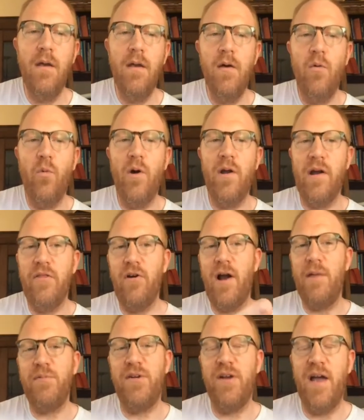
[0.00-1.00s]
One other
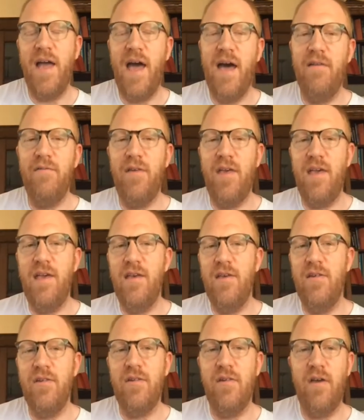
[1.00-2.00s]
option I have
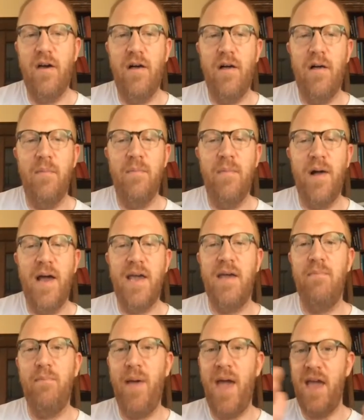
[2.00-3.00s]
is I
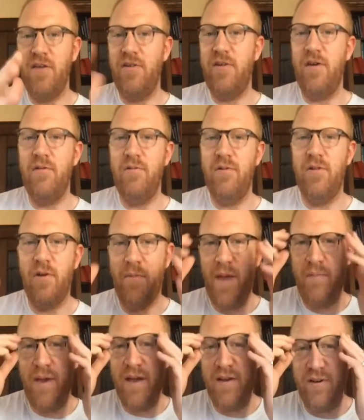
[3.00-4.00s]
can pace you. So
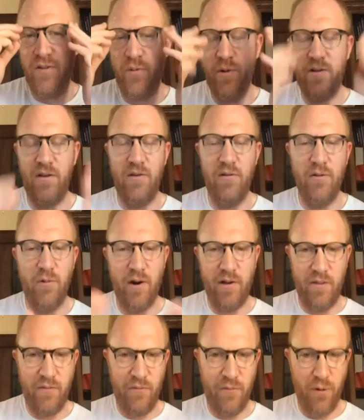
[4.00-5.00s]
maybe I just want you to work
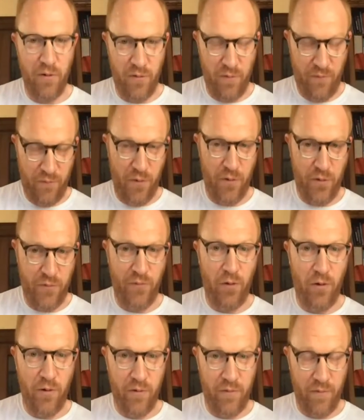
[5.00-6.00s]
on the first
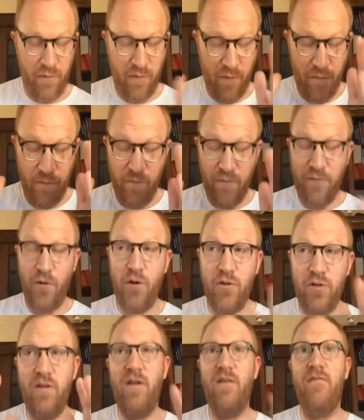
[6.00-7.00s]
4
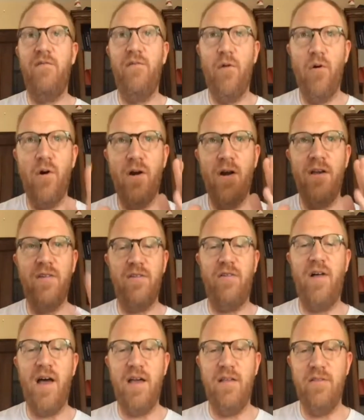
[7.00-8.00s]

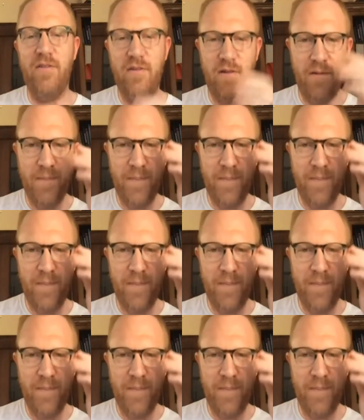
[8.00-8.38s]
slides,